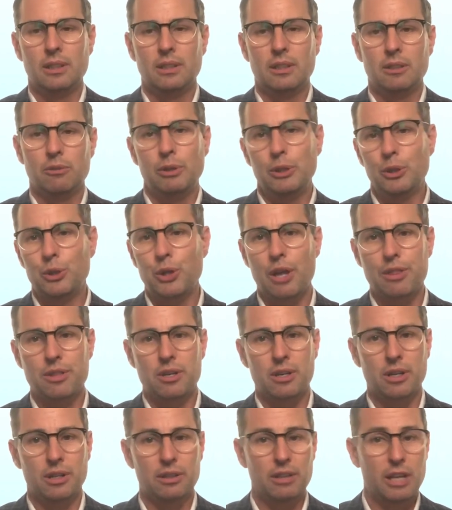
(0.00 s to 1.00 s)
If we look at
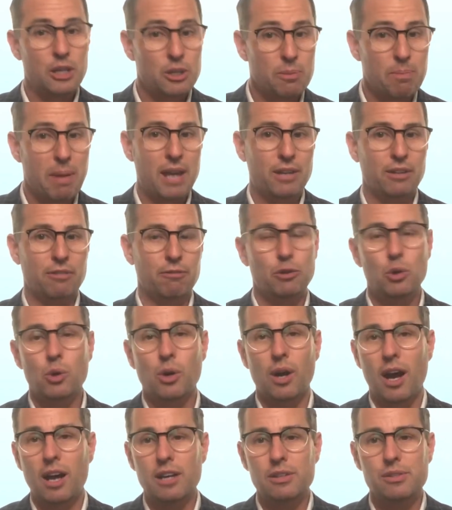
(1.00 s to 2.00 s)
the independent
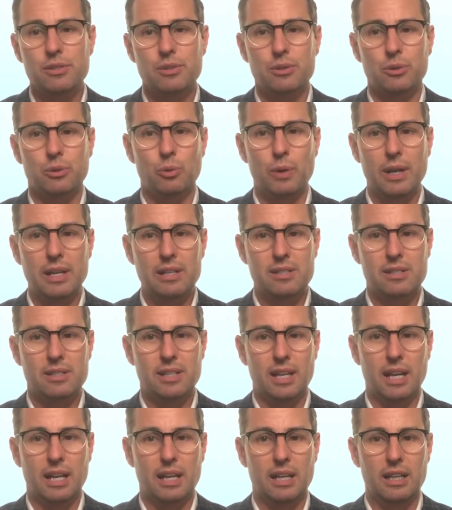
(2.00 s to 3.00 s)
forecasts, we
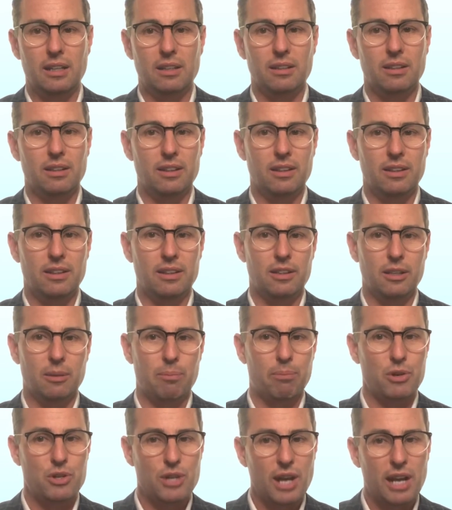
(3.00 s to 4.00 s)
see the
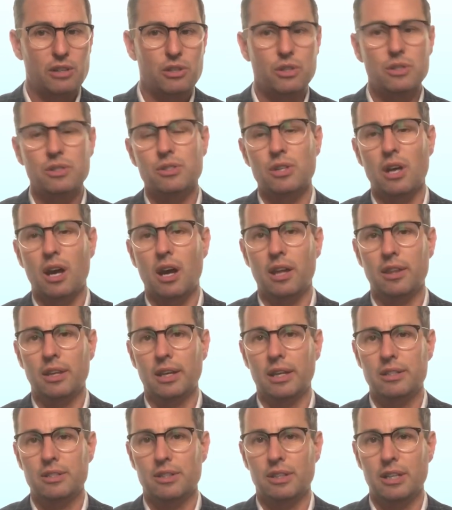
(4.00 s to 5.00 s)
projections are
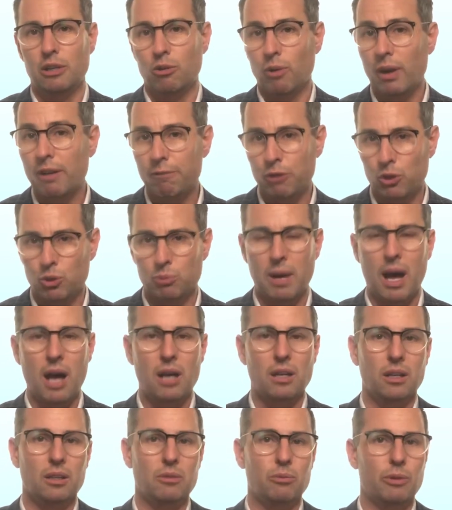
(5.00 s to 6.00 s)
that the green fuel
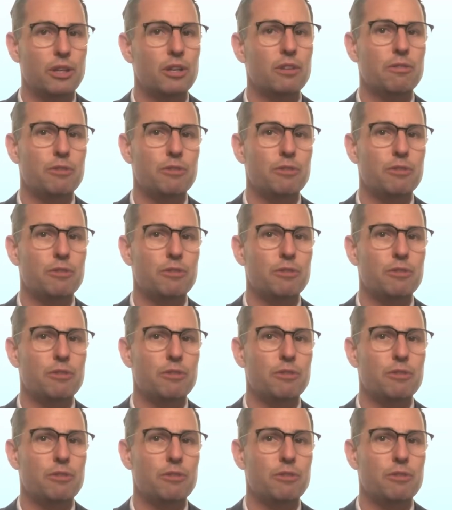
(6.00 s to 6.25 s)
market within a few